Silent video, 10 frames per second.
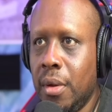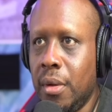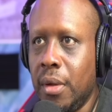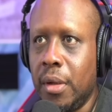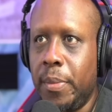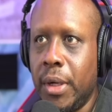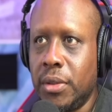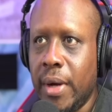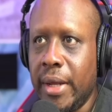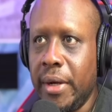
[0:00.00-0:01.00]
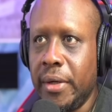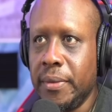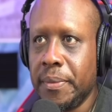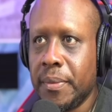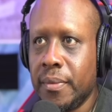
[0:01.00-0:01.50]
Another post right here.
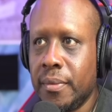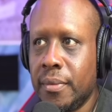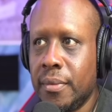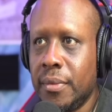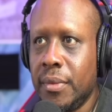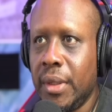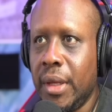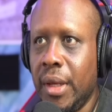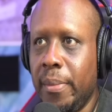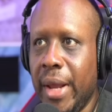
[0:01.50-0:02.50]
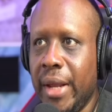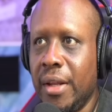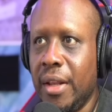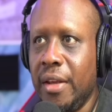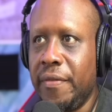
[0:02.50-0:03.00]
Imane
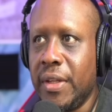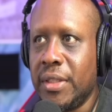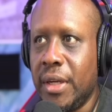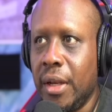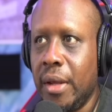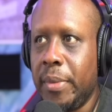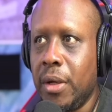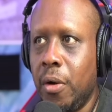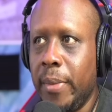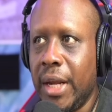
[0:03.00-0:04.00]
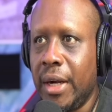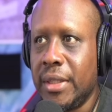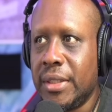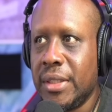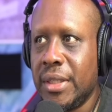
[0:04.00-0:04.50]
Khelif is an Olympic gold
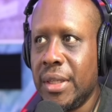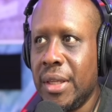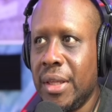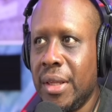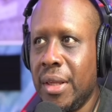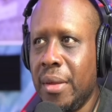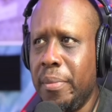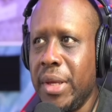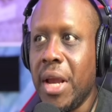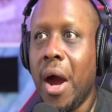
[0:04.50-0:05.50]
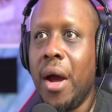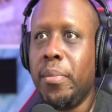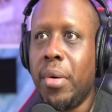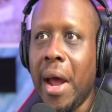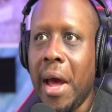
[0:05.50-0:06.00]
medalist. Beyond
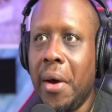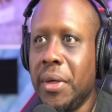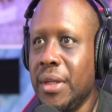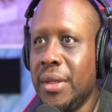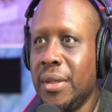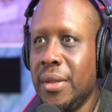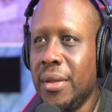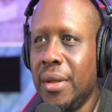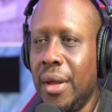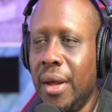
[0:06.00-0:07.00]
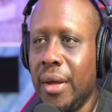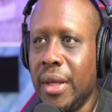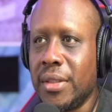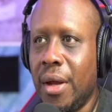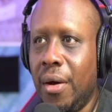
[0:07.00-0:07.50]
proud.
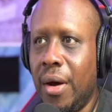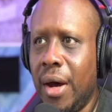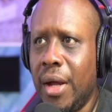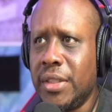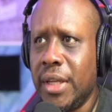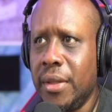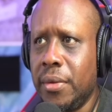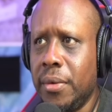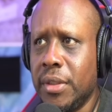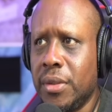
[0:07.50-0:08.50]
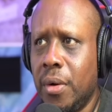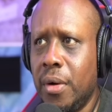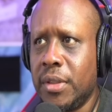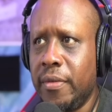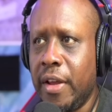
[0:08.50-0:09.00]
Against all odds and through the
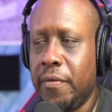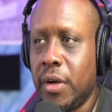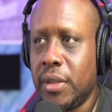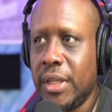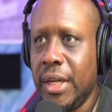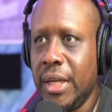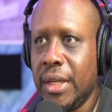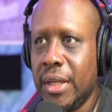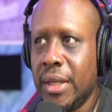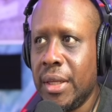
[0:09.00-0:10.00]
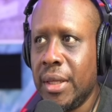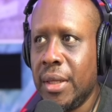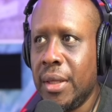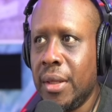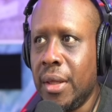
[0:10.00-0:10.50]
storms of adversity,
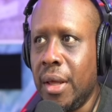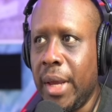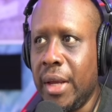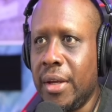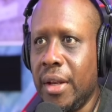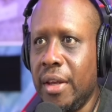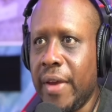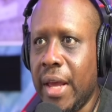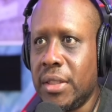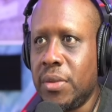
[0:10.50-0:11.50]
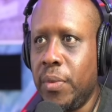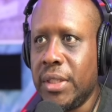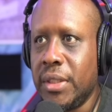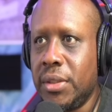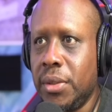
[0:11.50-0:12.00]
Imane Khelif has
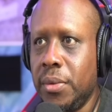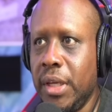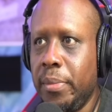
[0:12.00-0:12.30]
risen to the